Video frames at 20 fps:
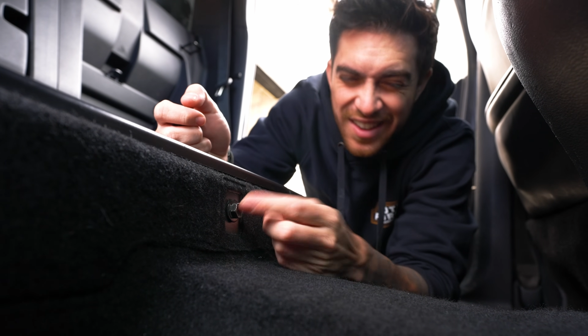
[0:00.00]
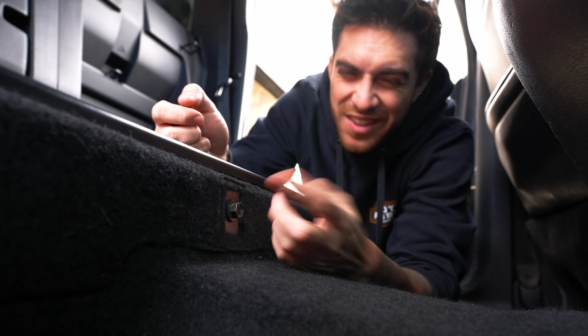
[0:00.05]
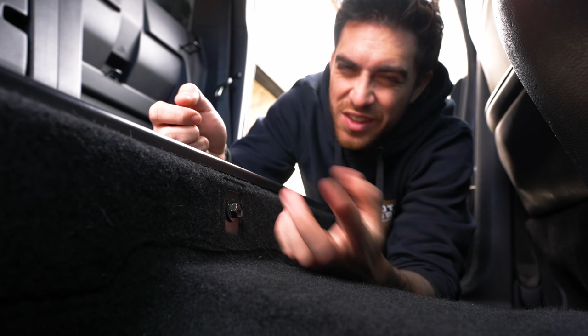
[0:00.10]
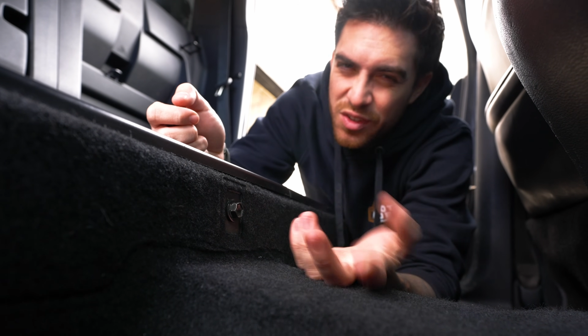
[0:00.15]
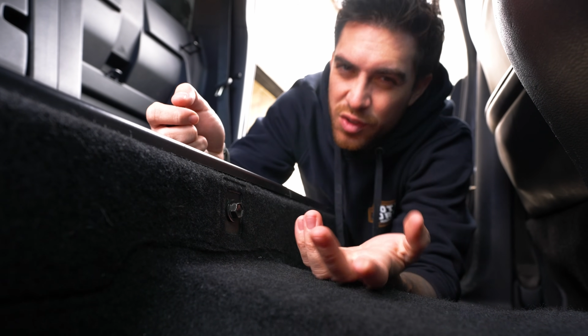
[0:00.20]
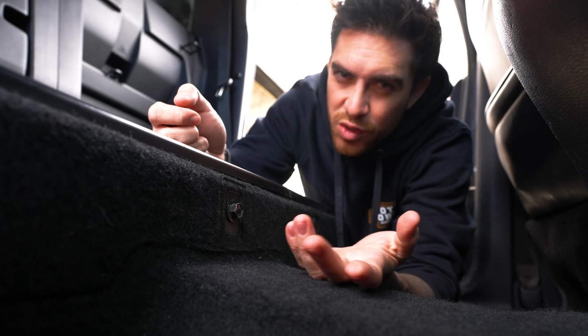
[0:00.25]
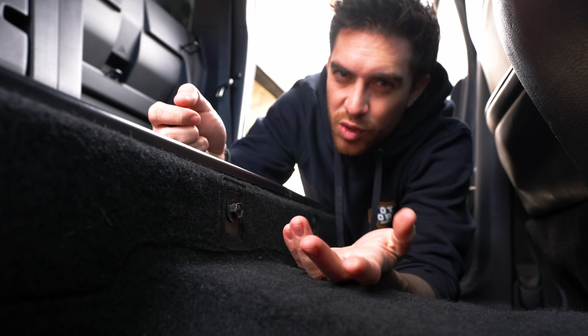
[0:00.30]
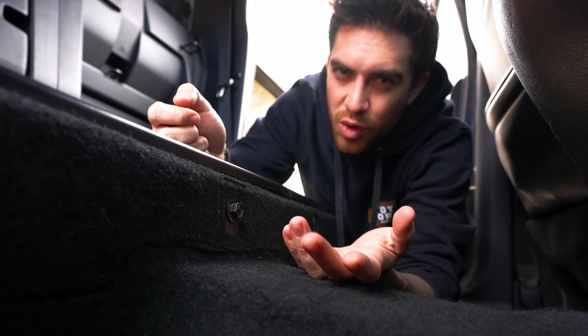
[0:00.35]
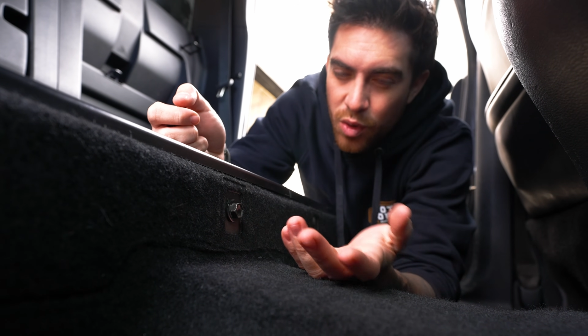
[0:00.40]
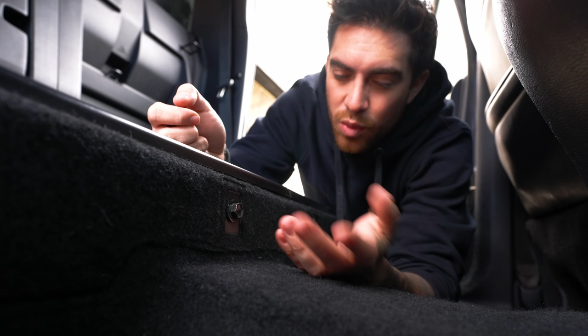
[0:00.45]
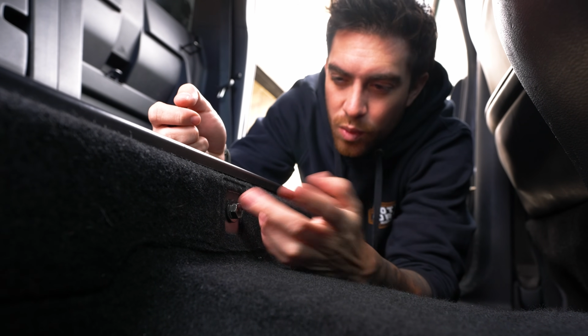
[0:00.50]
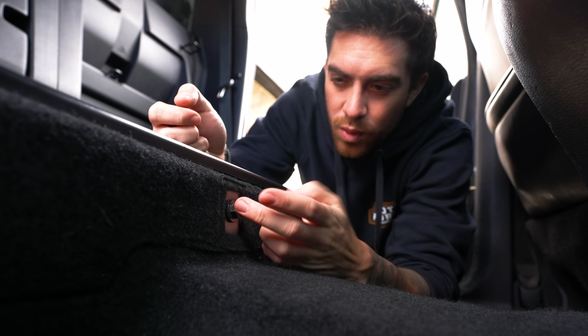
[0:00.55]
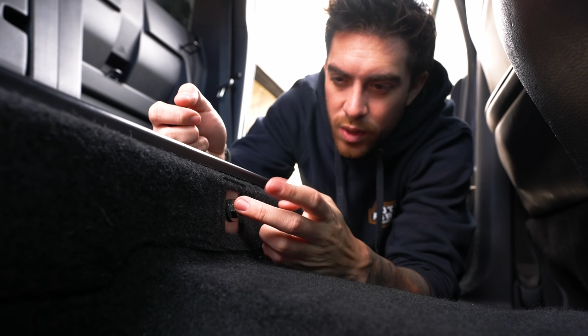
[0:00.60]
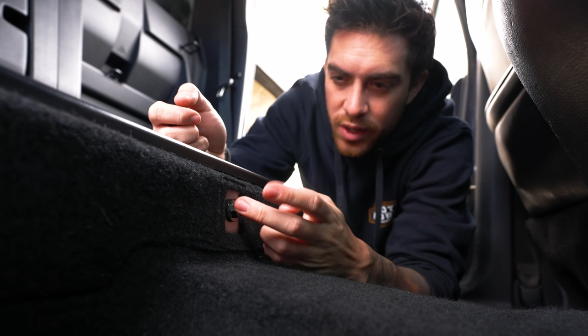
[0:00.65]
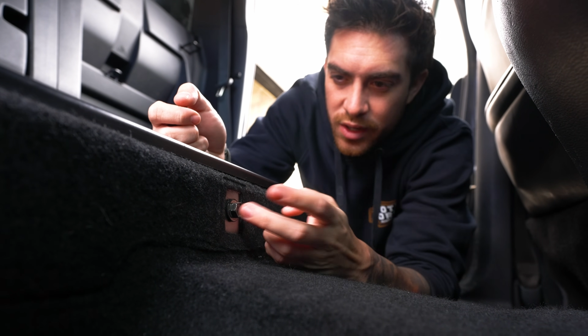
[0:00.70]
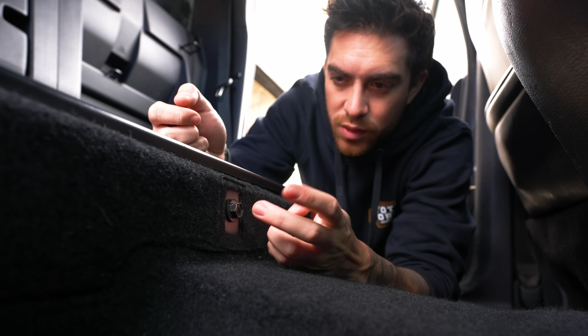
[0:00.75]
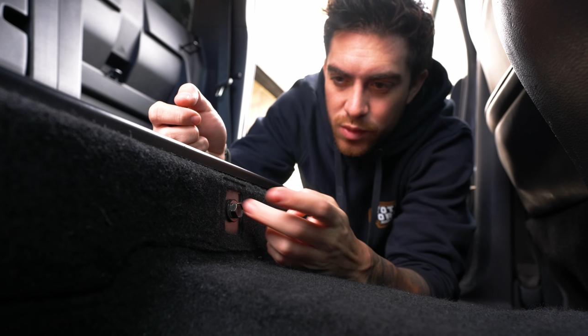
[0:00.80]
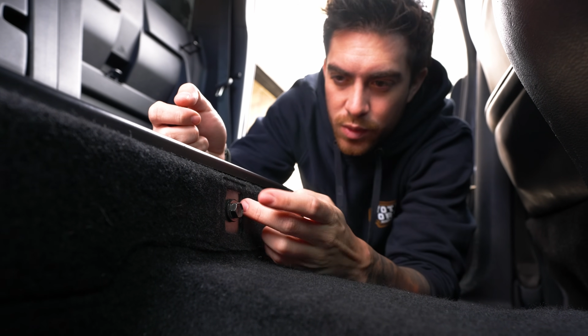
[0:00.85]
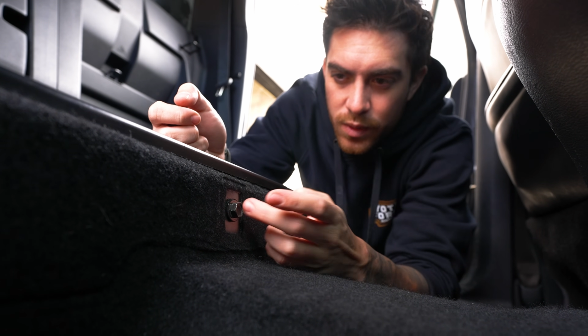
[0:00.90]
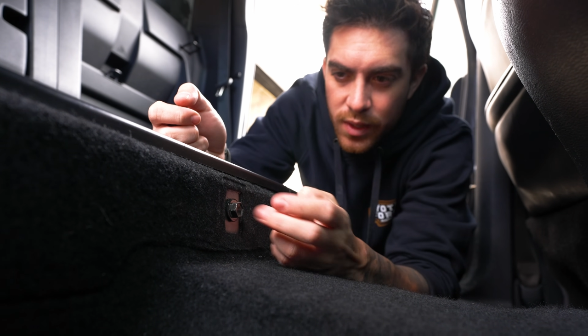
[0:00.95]
and you don't
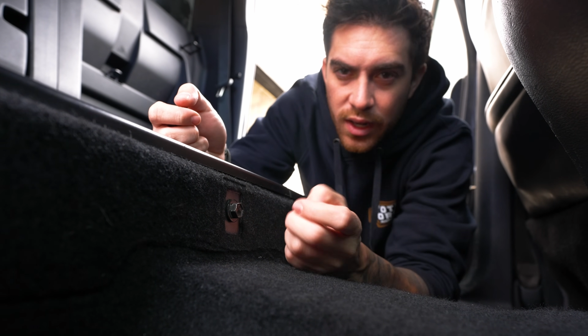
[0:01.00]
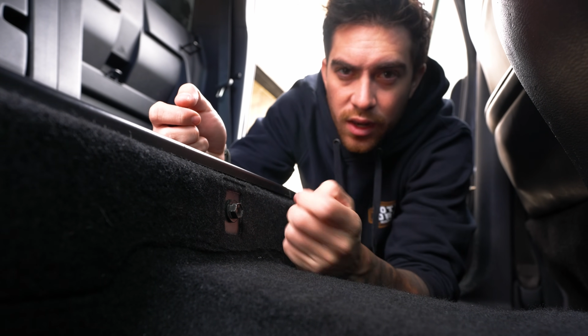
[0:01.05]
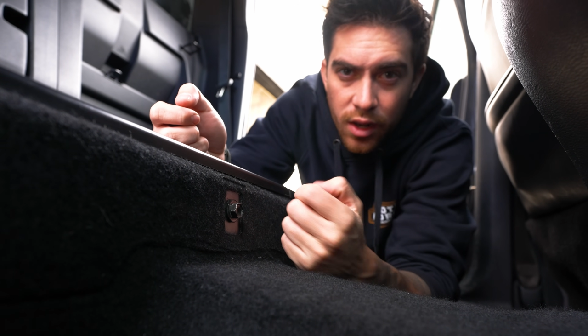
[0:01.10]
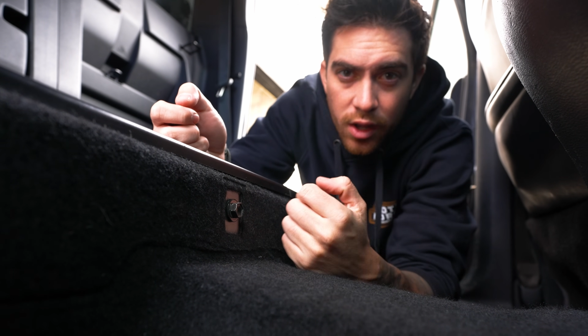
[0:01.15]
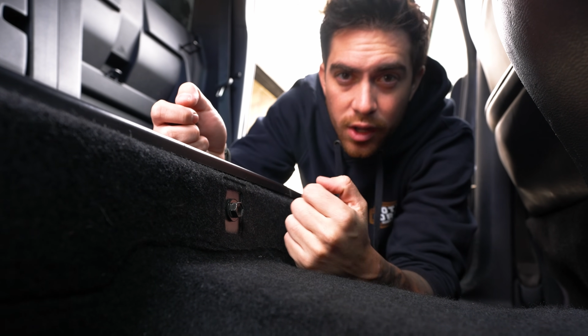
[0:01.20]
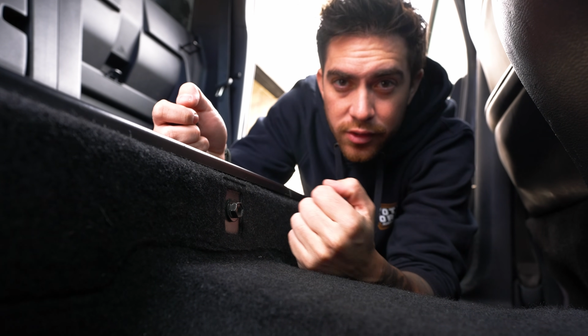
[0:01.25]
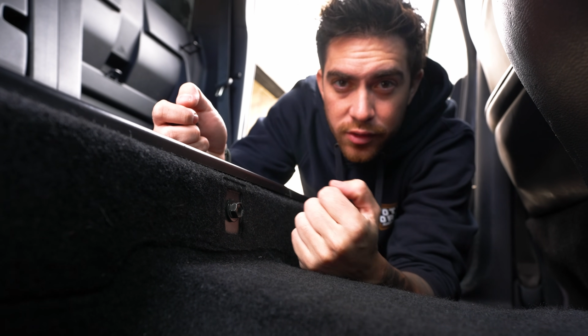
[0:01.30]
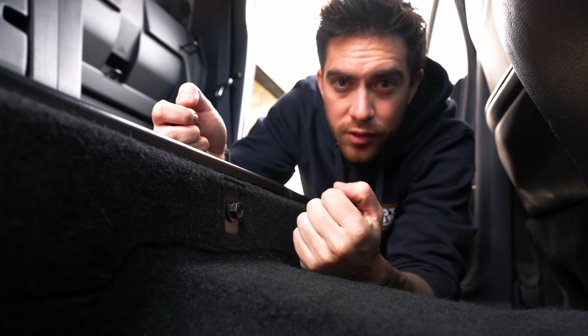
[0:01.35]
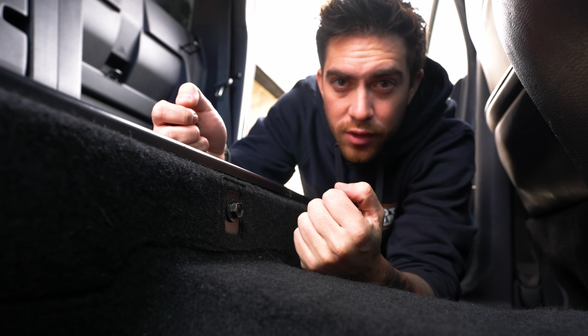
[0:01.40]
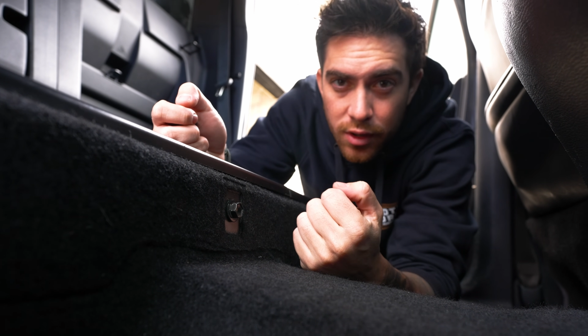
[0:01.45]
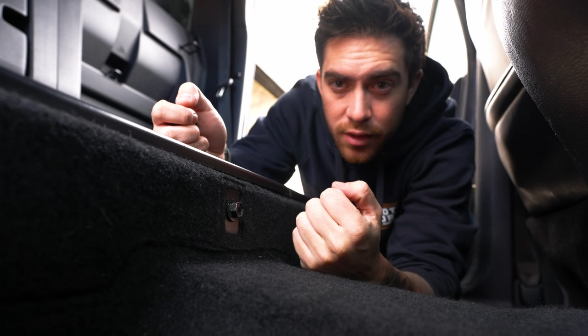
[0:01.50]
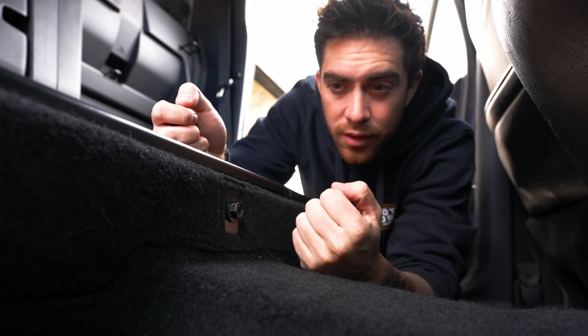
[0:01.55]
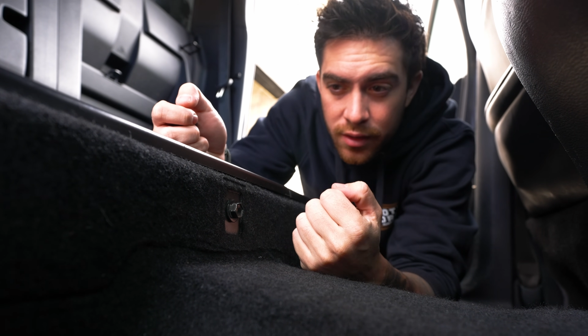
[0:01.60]
want it to get lost.